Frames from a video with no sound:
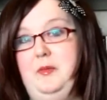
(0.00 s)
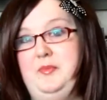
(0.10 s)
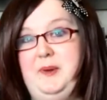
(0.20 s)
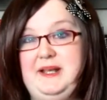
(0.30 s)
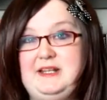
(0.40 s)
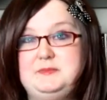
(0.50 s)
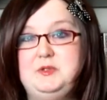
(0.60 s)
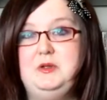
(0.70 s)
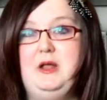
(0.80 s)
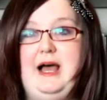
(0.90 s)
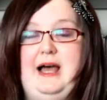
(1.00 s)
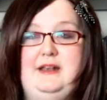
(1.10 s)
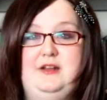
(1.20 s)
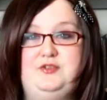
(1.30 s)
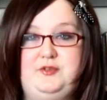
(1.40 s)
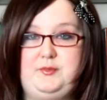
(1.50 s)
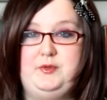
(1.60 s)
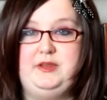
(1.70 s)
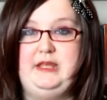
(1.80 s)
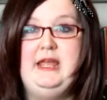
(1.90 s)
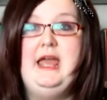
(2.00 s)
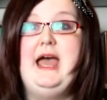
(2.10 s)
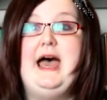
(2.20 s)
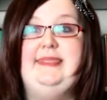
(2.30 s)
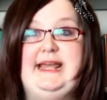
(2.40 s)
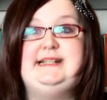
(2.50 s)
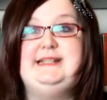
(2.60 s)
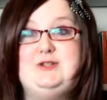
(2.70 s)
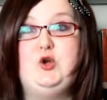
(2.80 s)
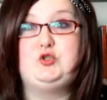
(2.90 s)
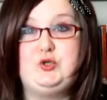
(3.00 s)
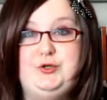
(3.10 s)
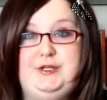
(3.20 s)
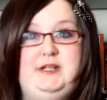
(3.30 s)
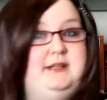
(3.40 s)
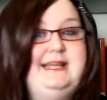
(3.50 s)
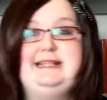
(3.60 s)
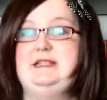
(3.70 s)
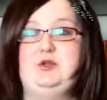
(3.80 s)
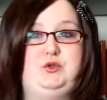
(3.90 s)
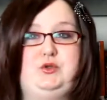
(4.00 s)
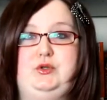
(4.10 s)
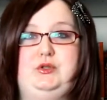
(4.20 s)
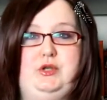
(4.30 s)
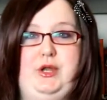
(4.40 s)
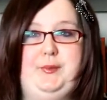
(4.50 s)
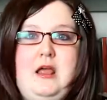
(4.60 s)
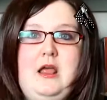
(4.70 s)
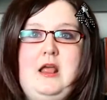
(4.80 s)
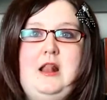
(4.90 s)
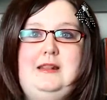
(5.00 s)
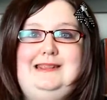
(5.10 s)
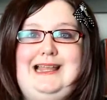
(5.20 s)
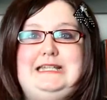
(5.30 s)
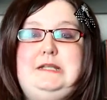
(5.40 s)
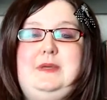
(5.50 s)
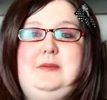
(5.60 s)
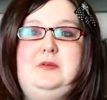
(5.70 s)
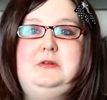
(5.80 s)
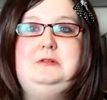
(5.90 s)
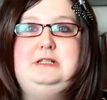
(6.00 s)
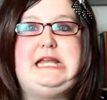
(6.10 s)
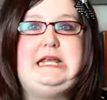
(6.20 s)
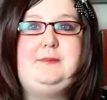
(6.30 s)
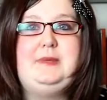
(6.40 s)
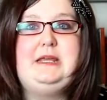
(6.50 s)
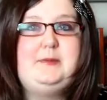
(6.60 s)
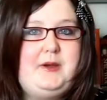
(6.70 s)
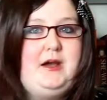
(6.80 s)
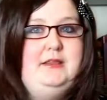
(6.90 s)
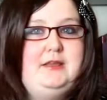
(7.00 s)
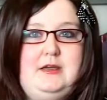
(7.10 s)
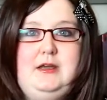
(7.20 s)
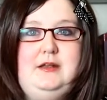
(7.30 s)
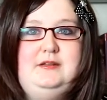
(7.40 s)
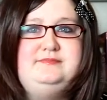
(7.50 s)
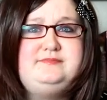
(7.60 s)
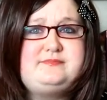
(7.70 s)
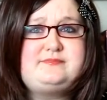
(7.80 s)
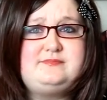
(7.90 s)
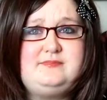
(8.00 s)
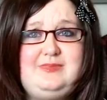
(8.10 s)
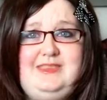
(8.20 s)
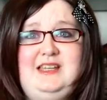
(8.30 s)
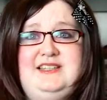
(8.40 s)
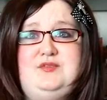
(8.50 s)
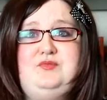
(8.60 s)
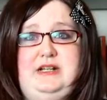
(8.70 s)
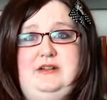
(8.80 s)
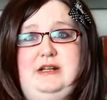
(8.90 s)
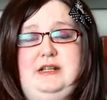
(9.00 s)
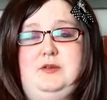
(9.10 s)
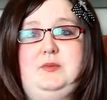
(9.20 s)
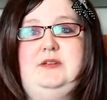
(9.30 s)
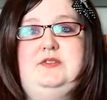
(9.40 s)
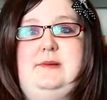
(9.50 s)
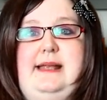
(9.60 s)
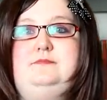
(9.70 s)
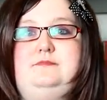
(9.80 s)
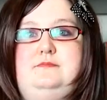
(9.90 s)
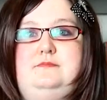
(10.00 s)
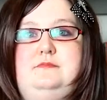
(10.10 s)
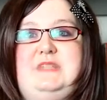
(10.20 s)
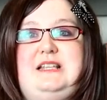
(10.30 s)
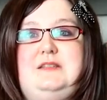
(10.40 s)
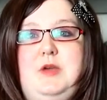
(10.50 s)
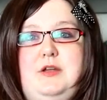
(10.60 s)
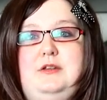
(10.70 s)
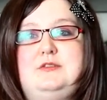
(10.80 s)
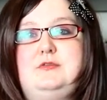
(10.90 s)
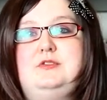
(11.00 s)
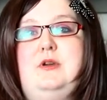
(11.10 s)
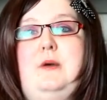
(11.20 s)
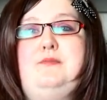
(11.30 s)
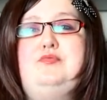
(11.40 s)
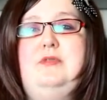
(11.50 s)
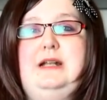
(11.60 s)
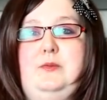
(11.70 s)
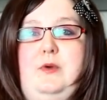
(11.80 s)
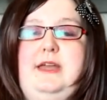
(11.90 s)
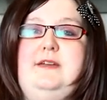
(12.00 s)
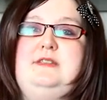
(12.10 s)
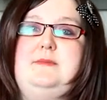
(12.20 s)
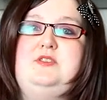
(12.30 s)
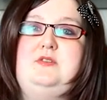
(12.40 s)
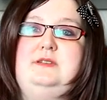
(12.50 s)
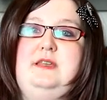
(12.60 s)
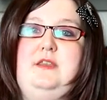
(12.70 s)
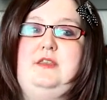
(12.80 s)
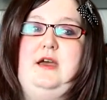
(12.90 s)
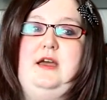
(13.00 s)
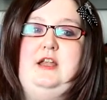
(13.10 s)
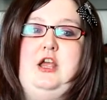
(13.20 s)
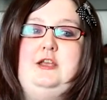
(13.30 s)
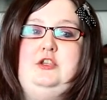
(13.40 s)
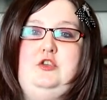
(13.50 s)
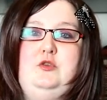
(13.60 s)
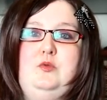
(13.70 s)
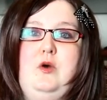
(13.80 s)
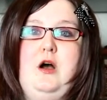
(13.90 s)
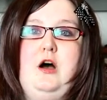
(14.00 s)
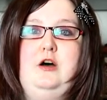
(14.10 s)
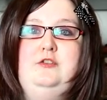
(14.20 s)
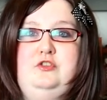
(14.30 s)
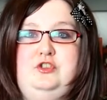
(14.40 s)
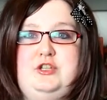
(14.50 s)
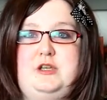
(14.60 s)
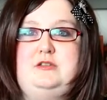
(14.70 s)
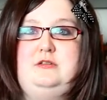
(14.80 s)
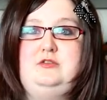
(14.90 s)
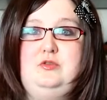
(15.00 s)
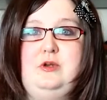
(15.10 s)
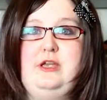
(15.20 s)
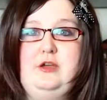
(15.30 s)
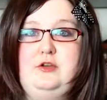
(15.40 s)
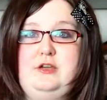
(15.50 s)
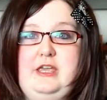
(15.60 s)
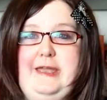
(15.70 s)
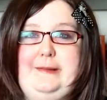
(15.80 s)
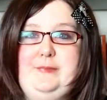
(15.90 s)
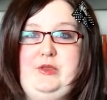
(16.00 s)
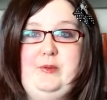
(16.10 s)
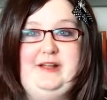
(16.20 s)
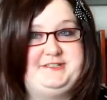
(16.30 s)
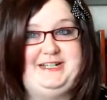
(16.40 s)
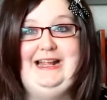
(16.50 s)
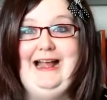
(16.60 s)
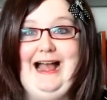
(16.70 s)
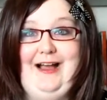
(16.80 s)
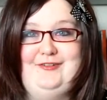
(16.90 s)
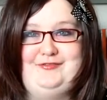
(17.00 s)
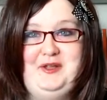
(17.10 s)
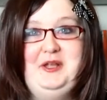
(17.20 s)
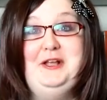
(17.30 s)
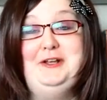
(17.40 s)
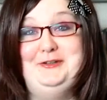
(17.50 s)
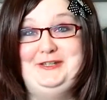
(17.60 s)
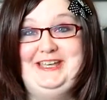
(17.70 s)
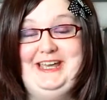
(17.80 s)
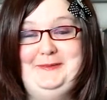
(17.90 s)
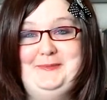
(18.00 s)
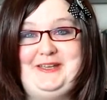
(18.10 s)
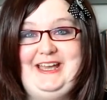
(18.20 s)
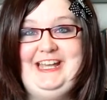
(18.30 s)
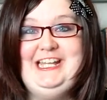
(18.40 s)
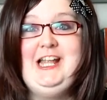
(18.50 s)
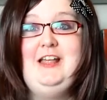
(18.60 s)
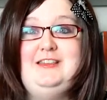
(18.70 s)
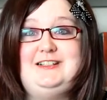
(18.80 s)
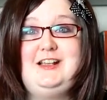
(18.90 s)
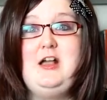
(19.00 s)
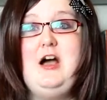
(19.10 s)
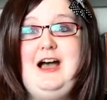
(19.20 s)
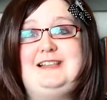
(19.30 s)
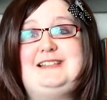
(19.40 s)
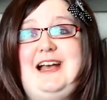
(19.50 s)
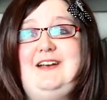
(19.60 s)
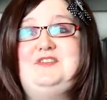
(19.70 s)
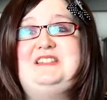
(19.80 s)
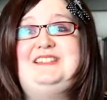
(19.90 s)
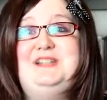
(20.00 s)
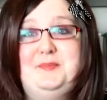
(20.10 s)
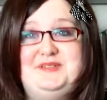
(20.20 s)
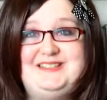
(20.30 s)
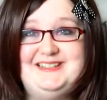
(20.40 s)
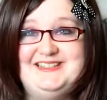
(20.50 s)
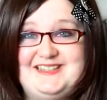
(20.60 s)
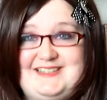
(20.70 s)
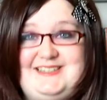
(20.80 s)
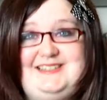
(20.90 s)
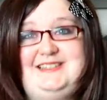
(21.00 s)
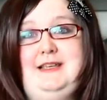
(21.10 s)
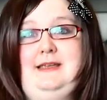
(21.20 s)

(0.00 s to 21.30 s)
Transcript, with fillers: unpredictable and untrustworthy and that is not good. That is not good. No. Letting people take a peek behind the curtain is a really really good way of doing it. Testimonials are also a brilliant way of demonstrating that you aren't just talking a good game, you actually have a good game, okay? The cigar has to have substance.